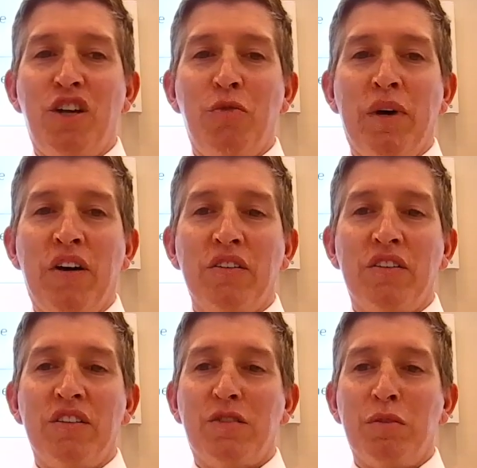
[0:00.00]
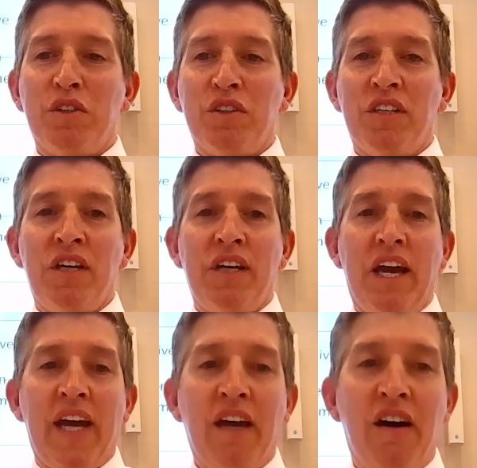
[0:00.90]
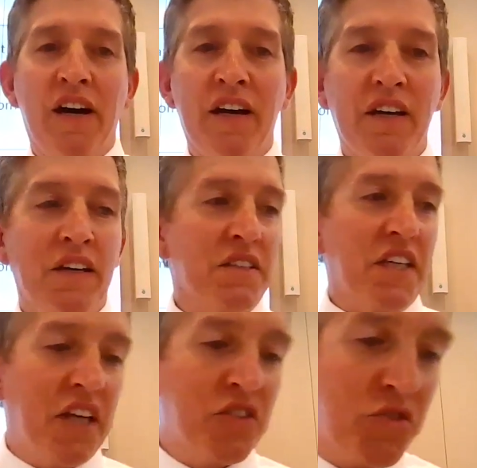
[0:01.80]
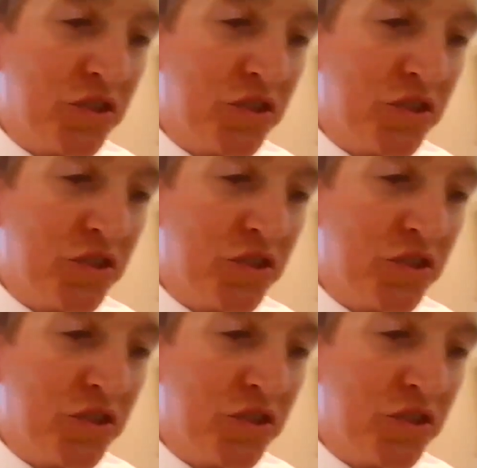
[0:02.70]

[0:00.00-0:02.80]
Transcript: about disability, AI, and cancer